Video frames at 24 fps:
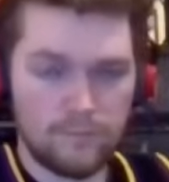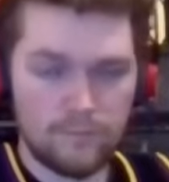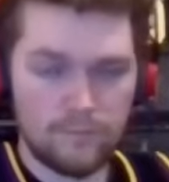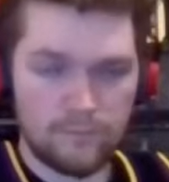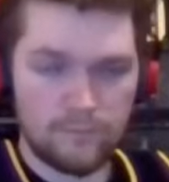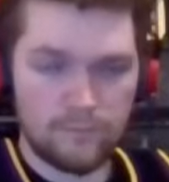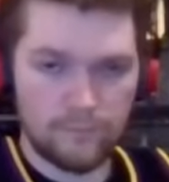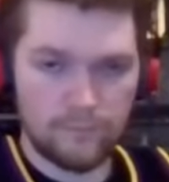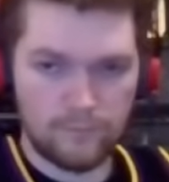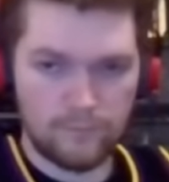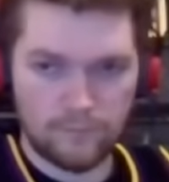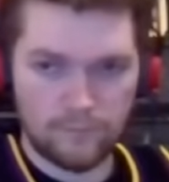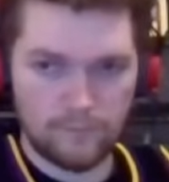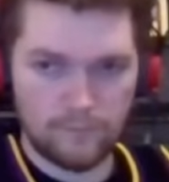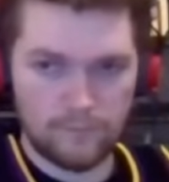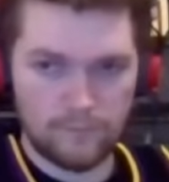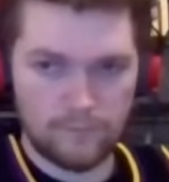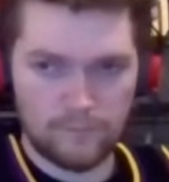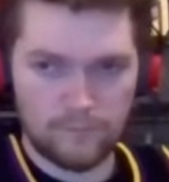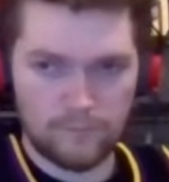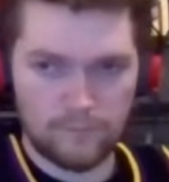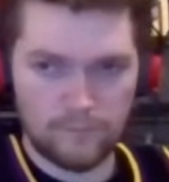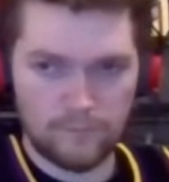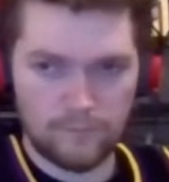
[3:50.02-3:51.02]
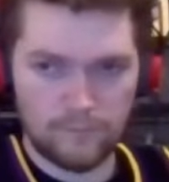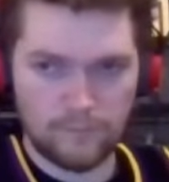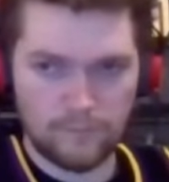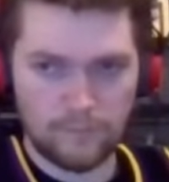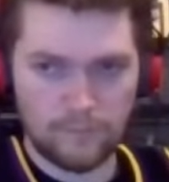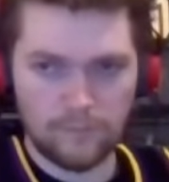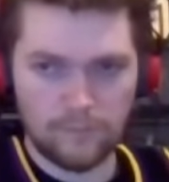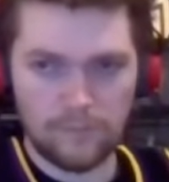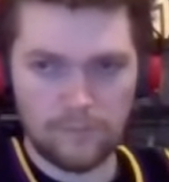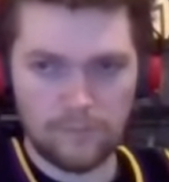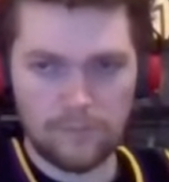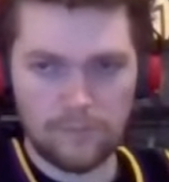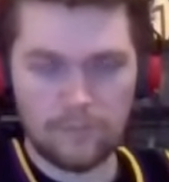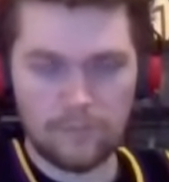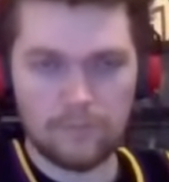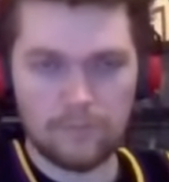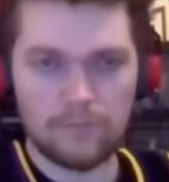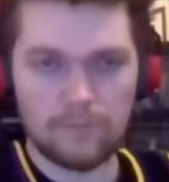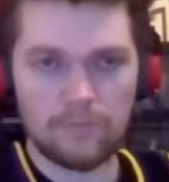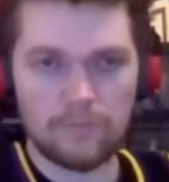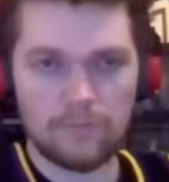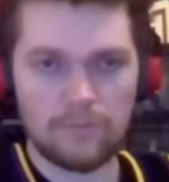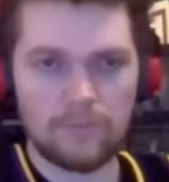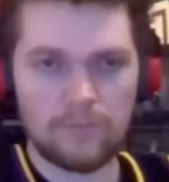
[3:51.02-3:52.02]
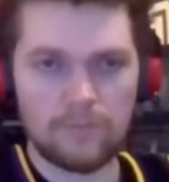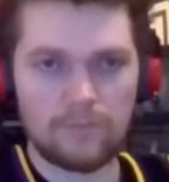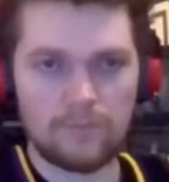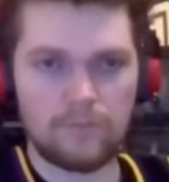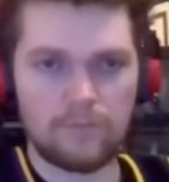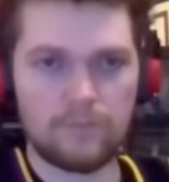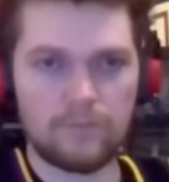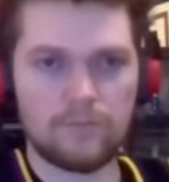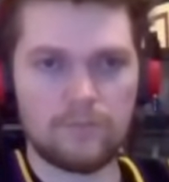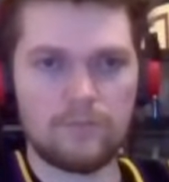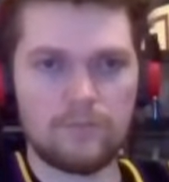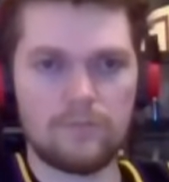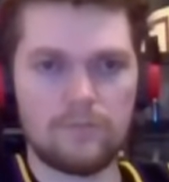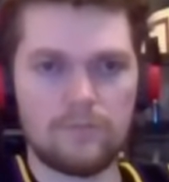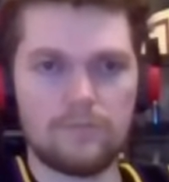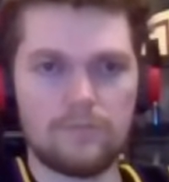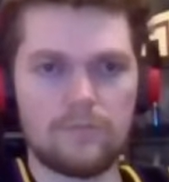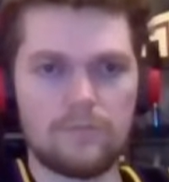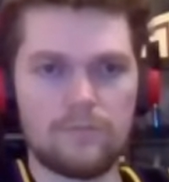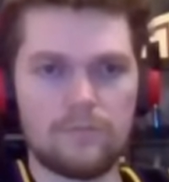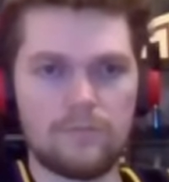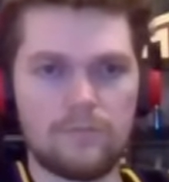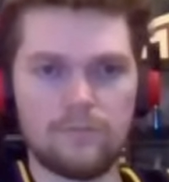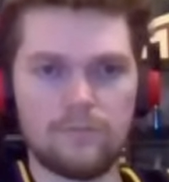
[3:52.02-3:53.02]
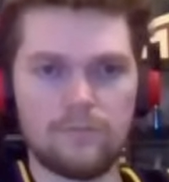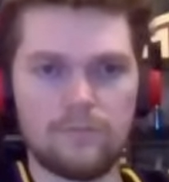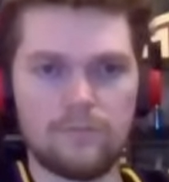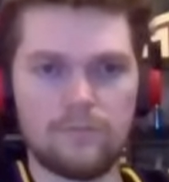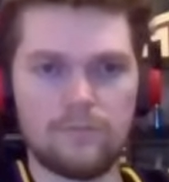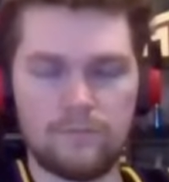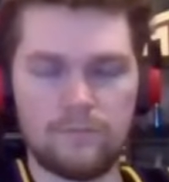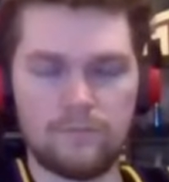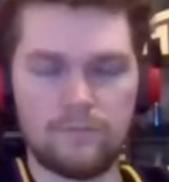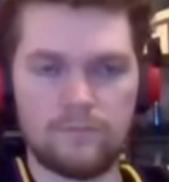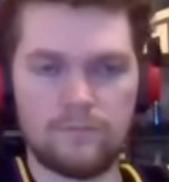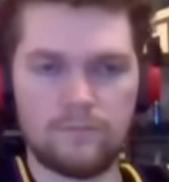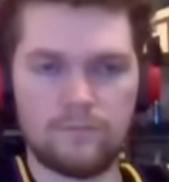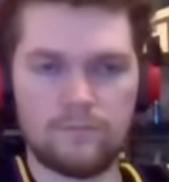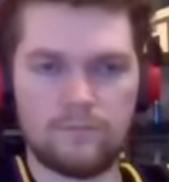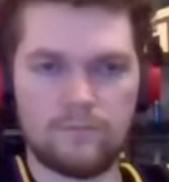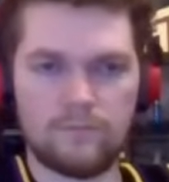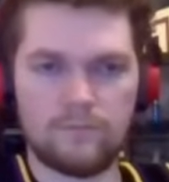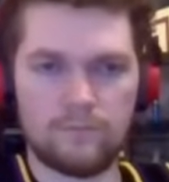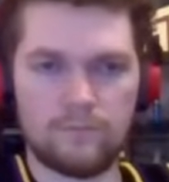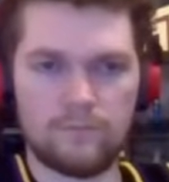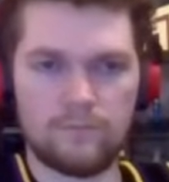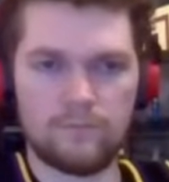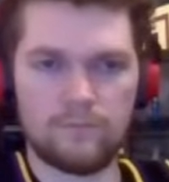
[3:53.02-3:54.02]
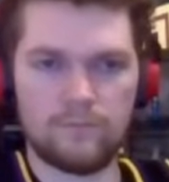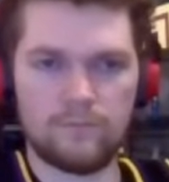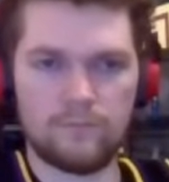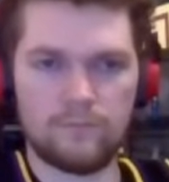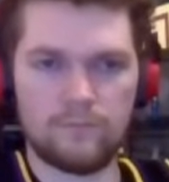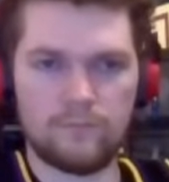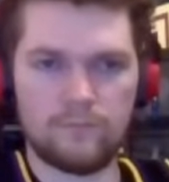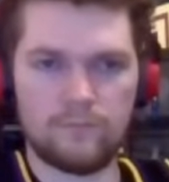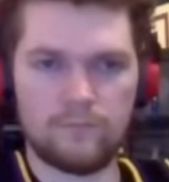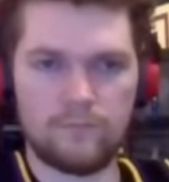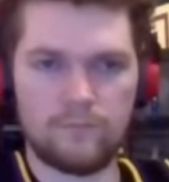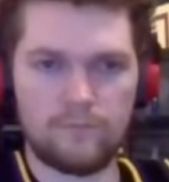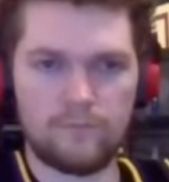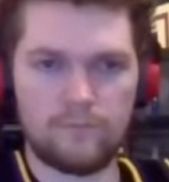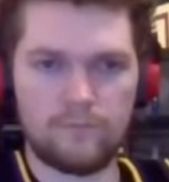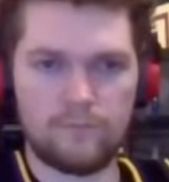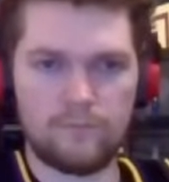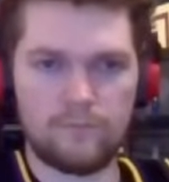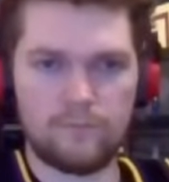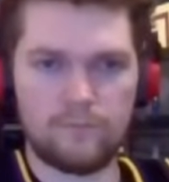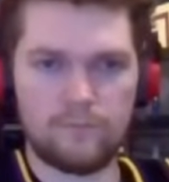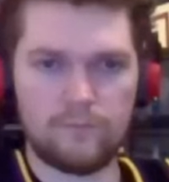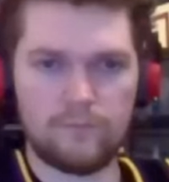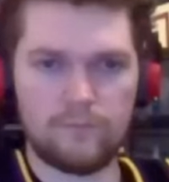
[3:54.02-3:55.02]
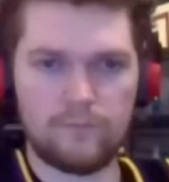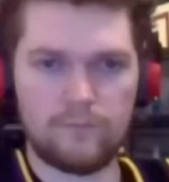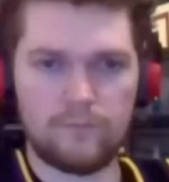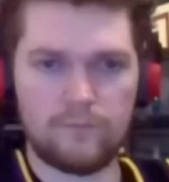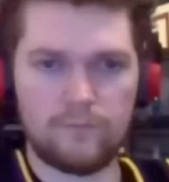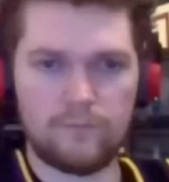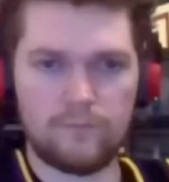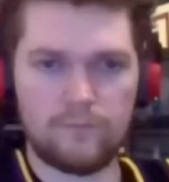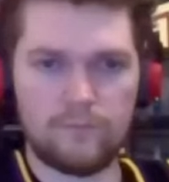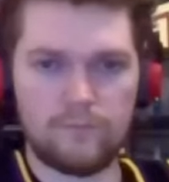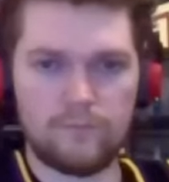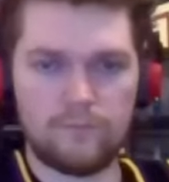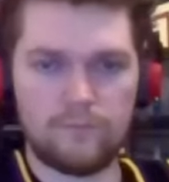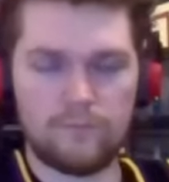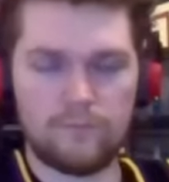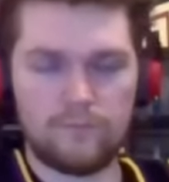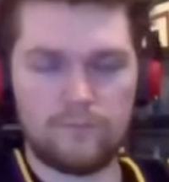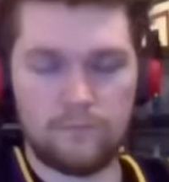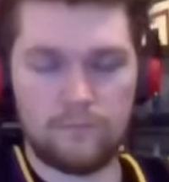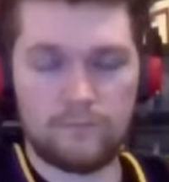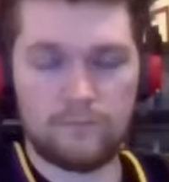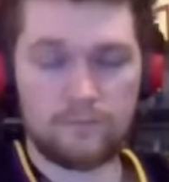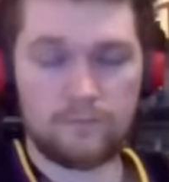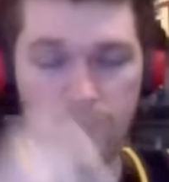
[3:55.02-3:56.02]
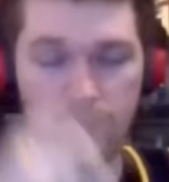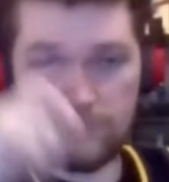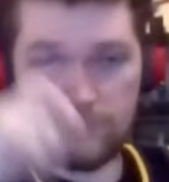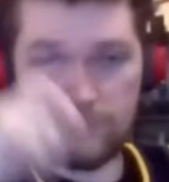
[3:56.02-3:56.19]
The person shown says nothing.